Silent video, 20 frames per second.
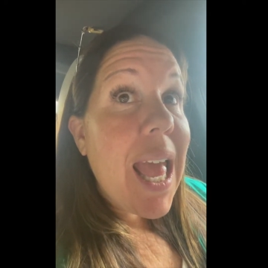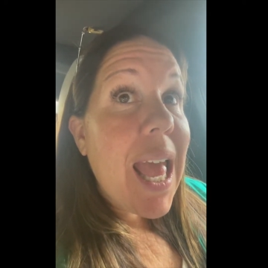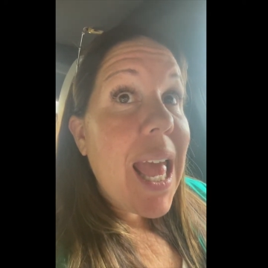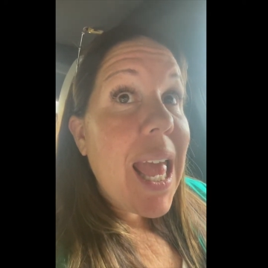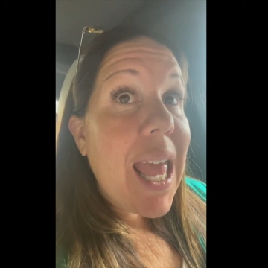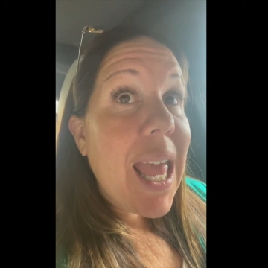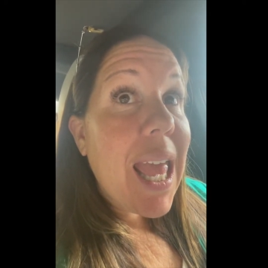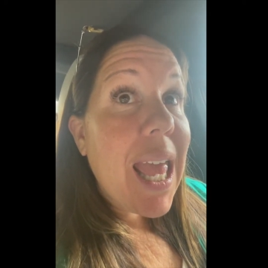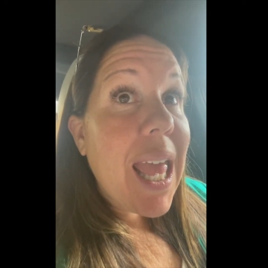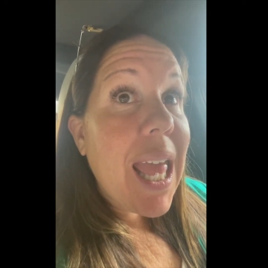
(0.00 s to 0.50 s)

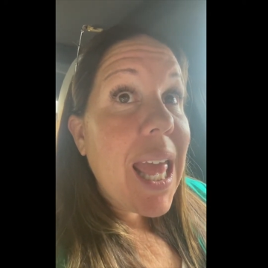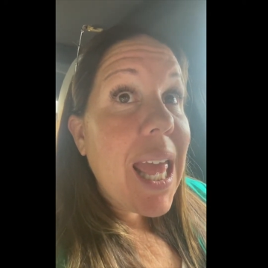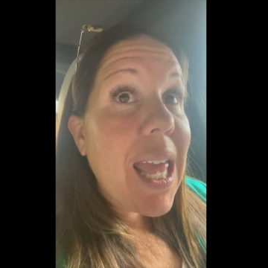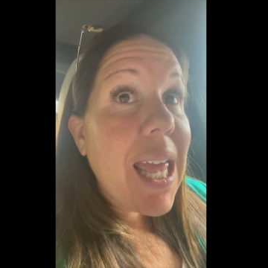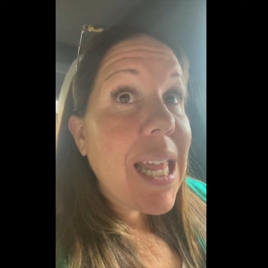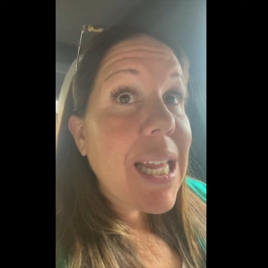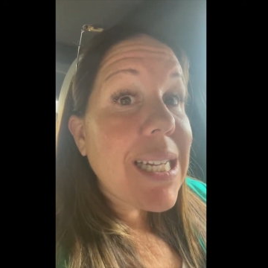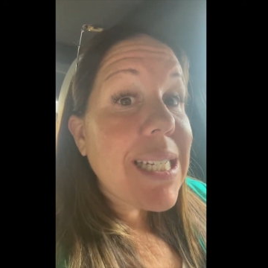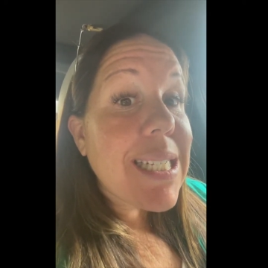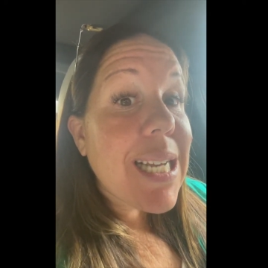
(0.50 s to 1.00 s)

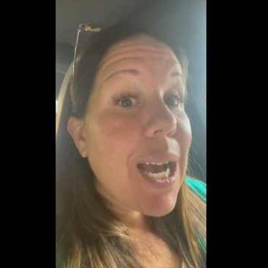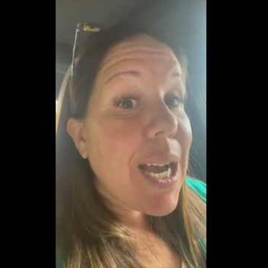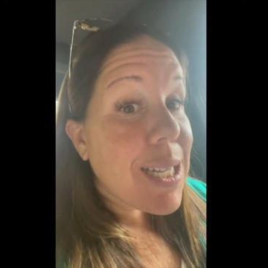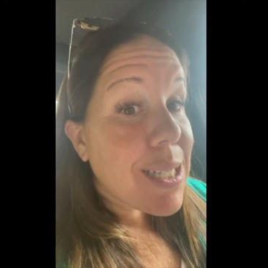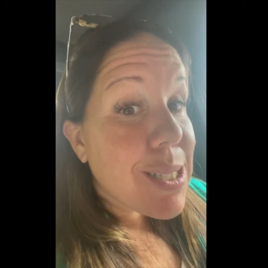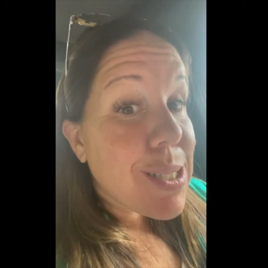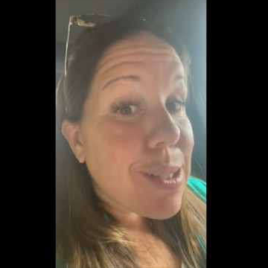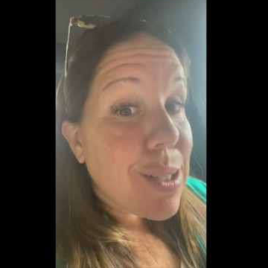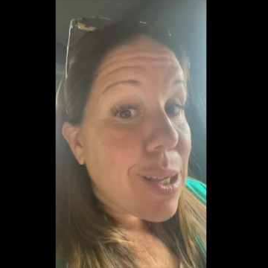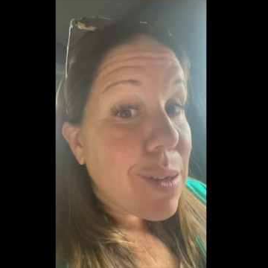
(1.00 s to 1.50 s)
And I
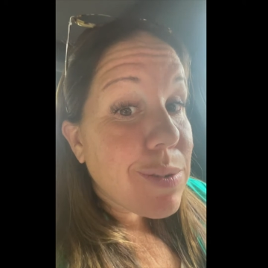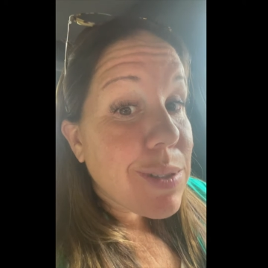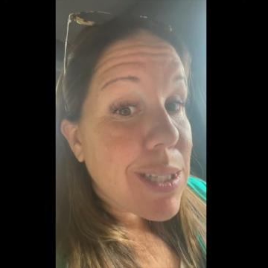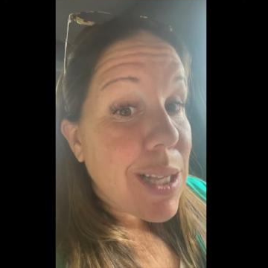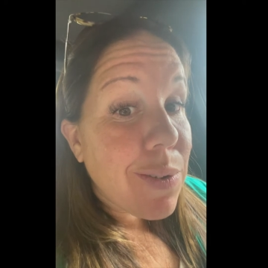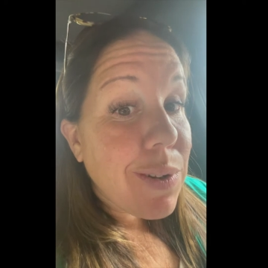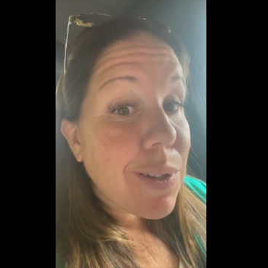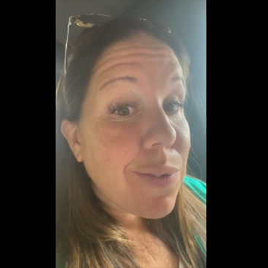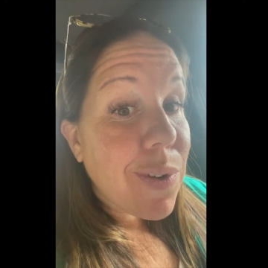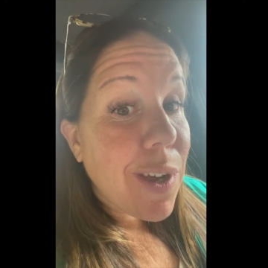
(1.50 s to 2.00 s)
still have
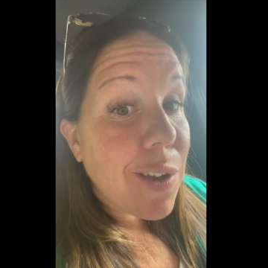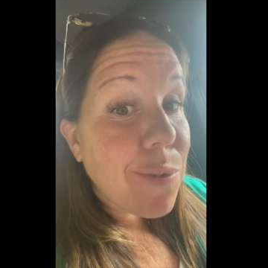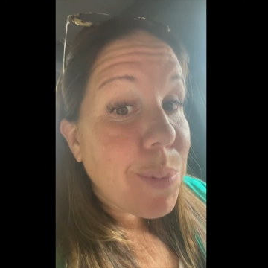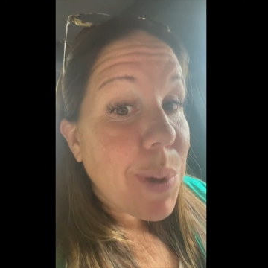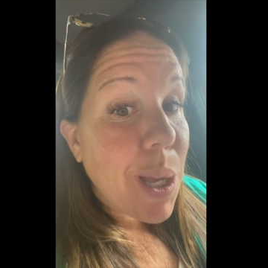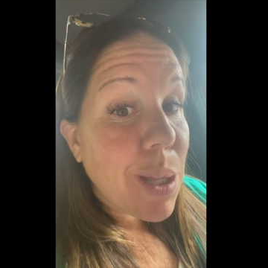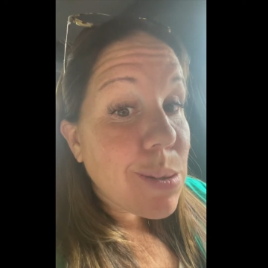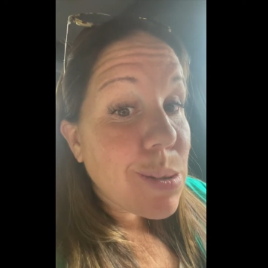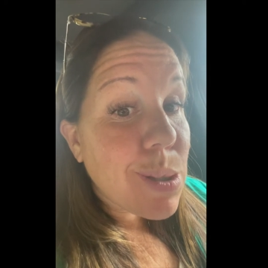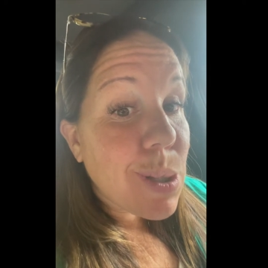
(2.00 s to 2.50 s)
75
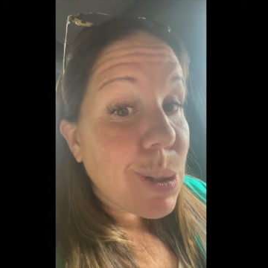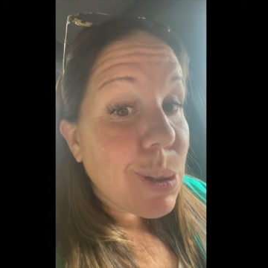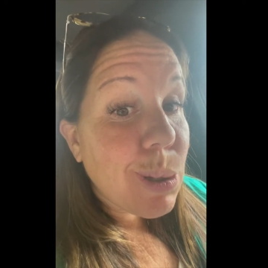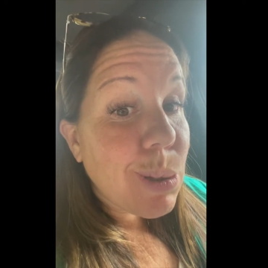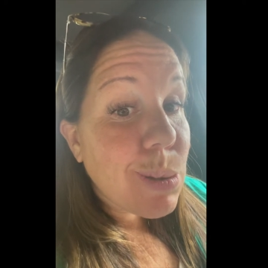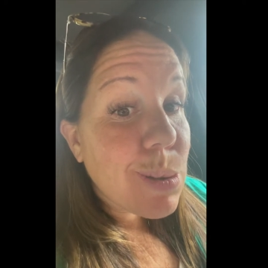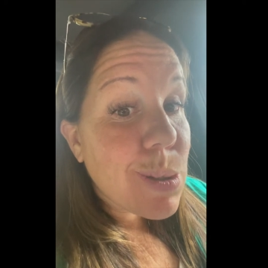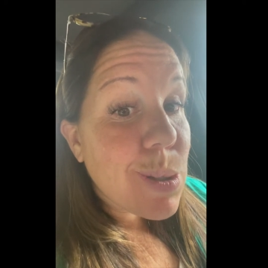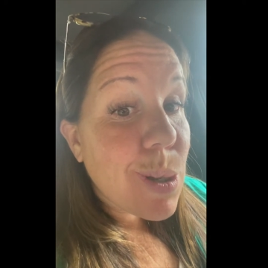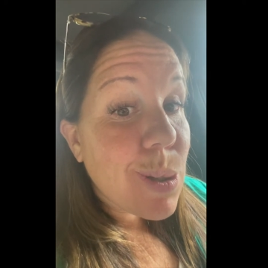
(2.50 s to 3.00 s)
pounds to
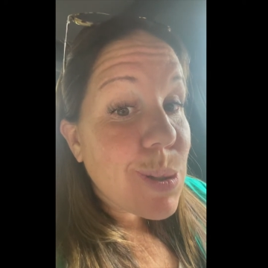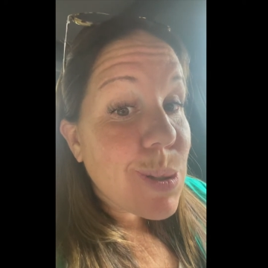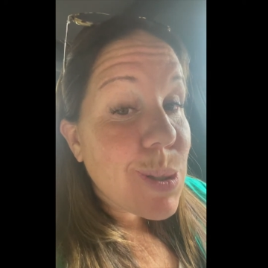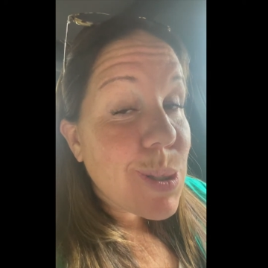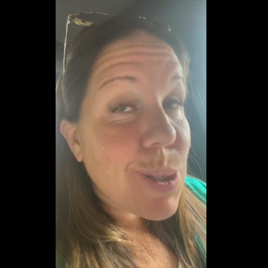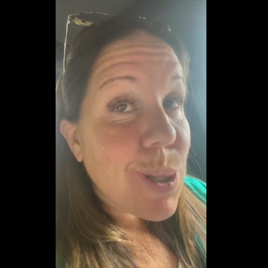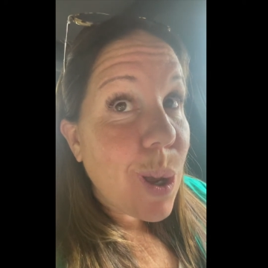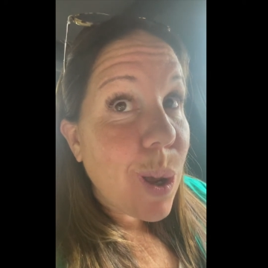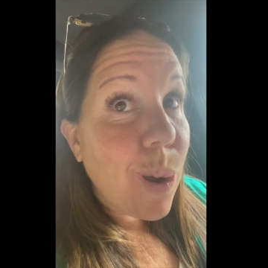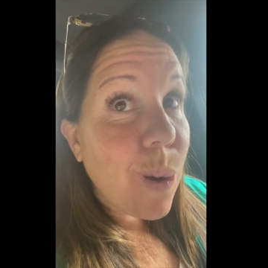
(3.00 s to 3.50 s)
lose.
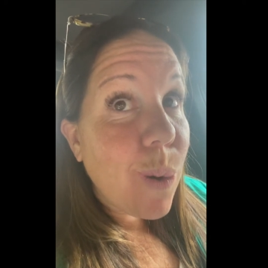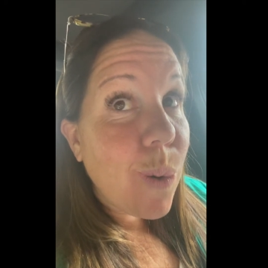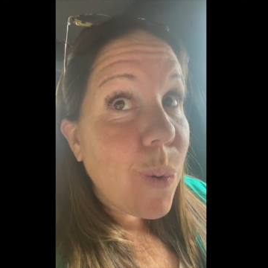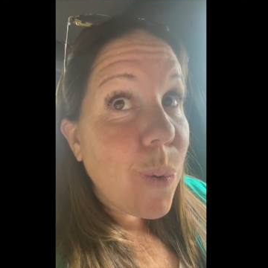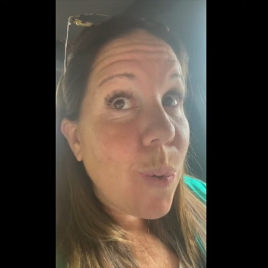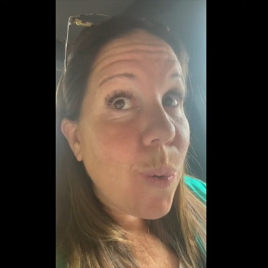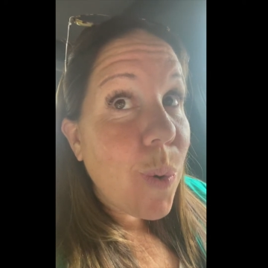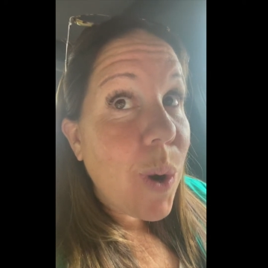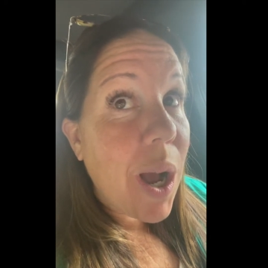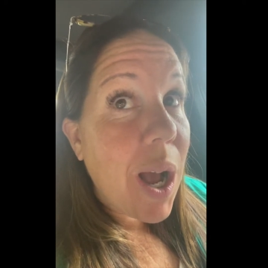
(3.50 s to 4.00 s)

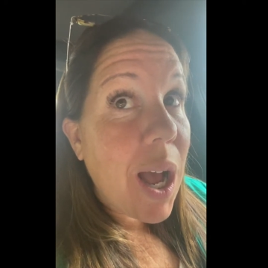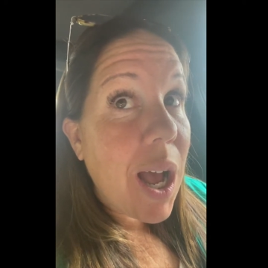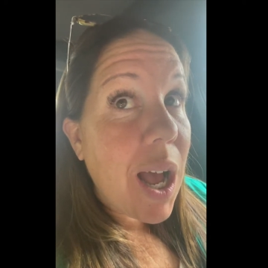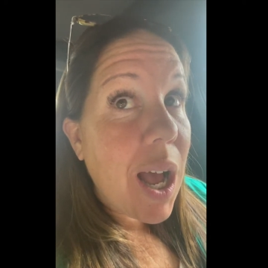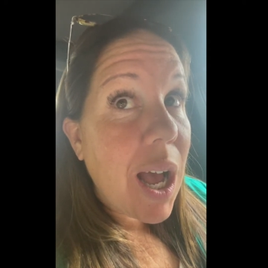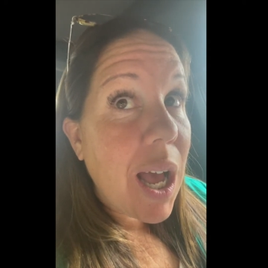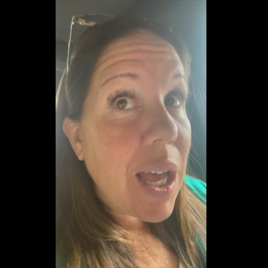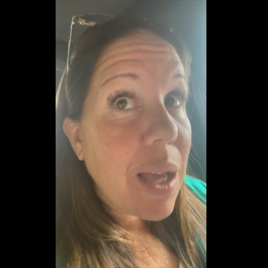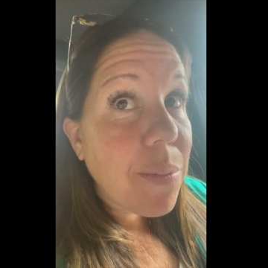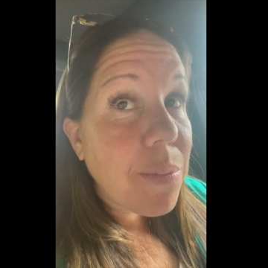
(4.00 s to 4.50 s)
So
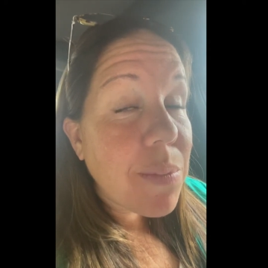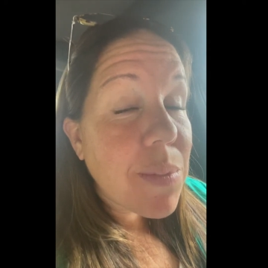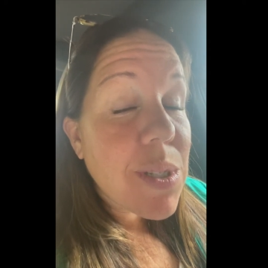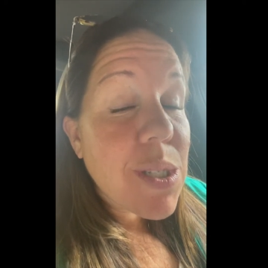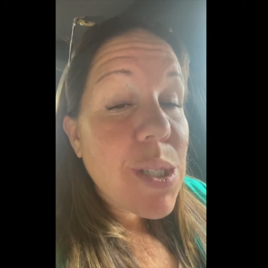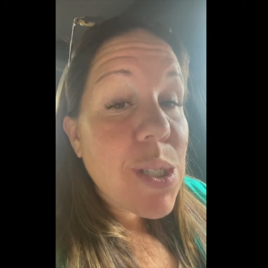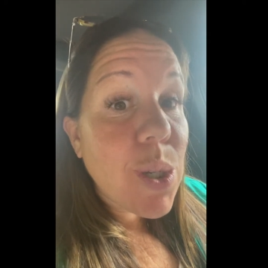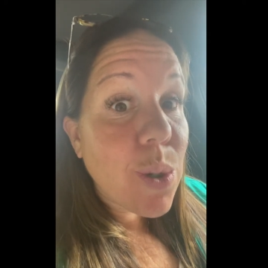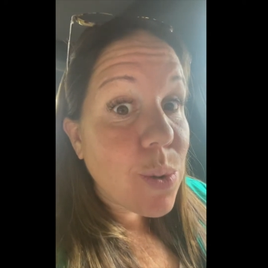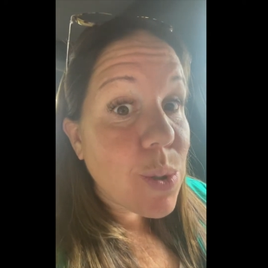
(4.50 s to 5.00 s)
I'm
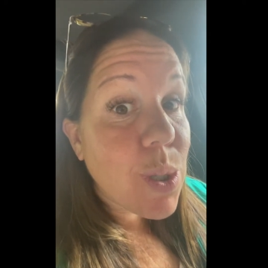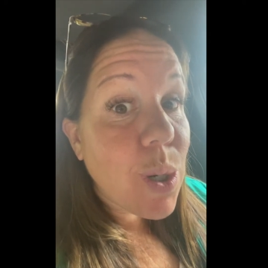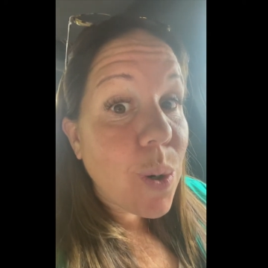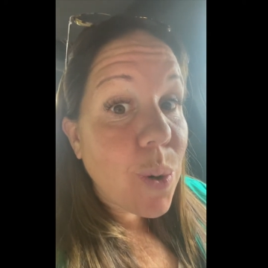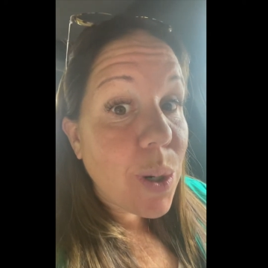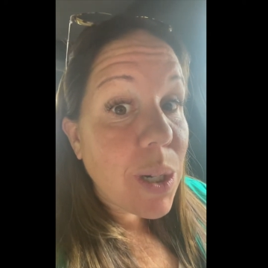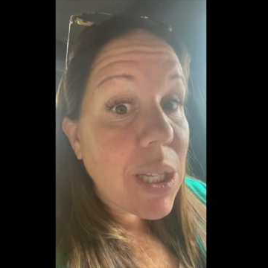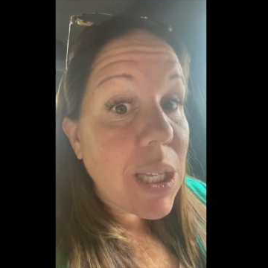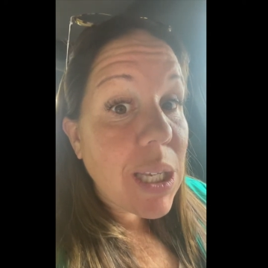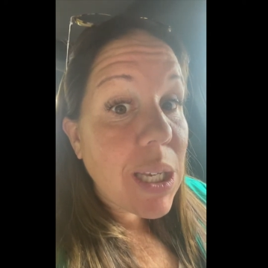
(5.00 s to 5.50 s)
so
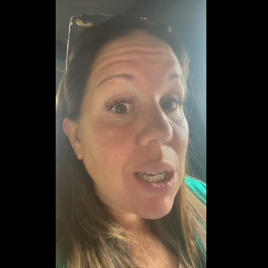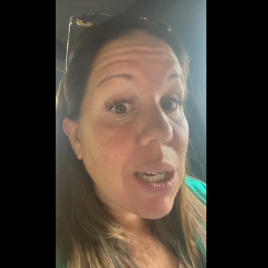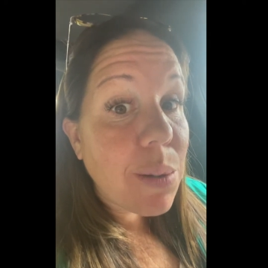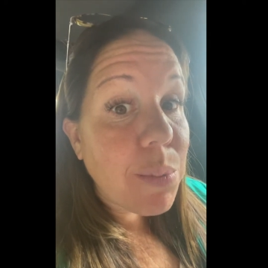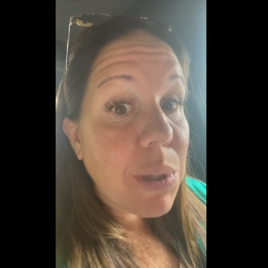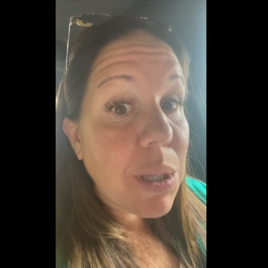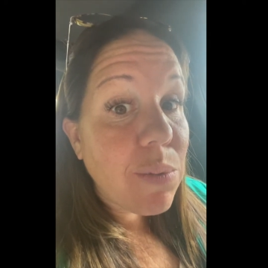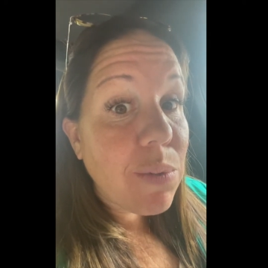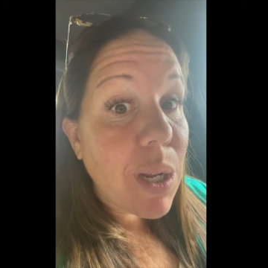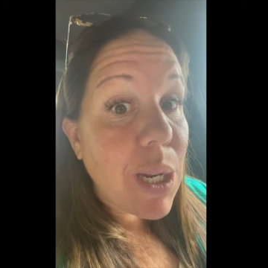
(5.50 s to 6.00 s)
totally going to
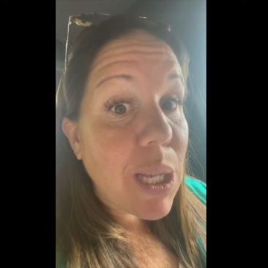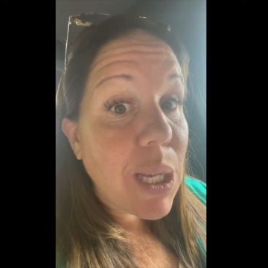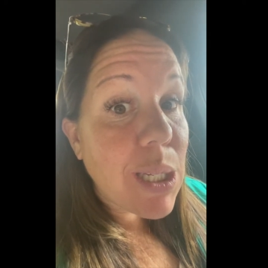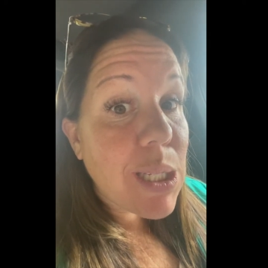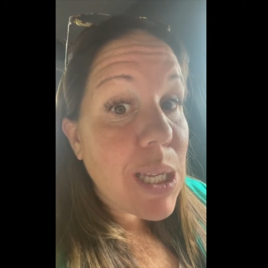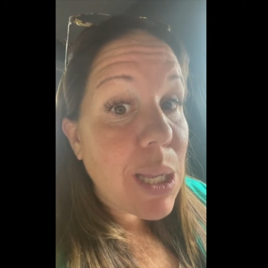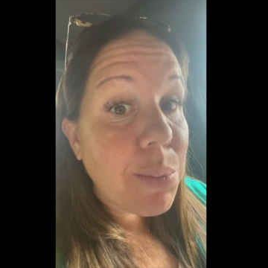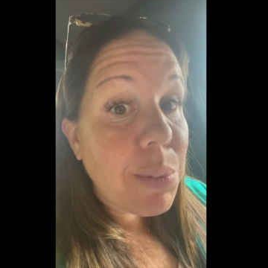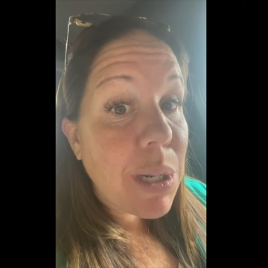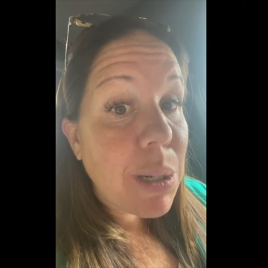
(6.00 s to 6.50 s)
be running a
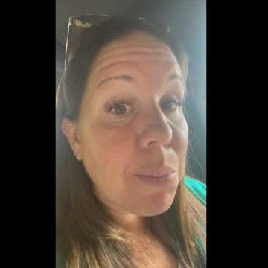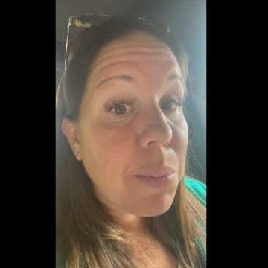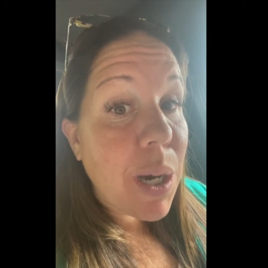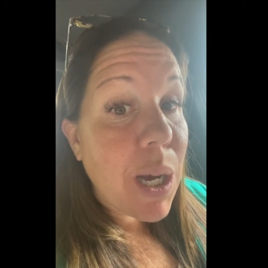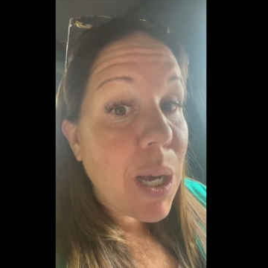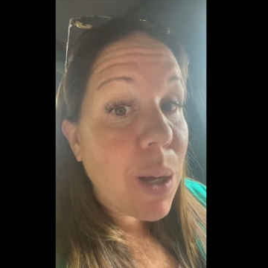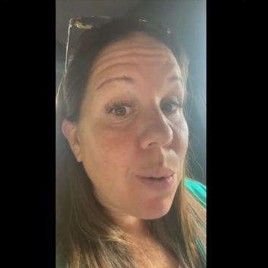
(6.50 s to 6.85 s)
10-minute mile